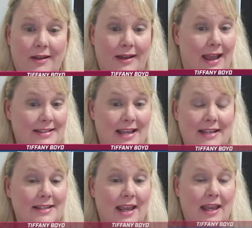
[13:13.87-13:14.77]
as I
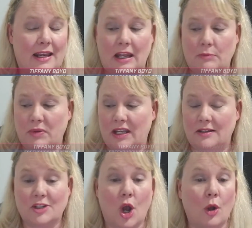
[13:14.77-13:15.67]
said, had
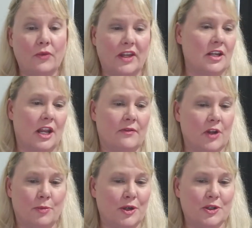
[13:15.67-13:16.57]
been told that none of
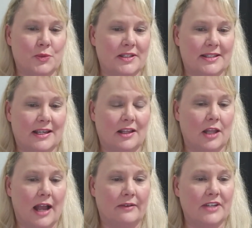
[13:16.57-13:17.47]
their bills would see the
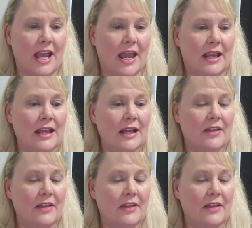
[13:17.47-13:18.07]
light of day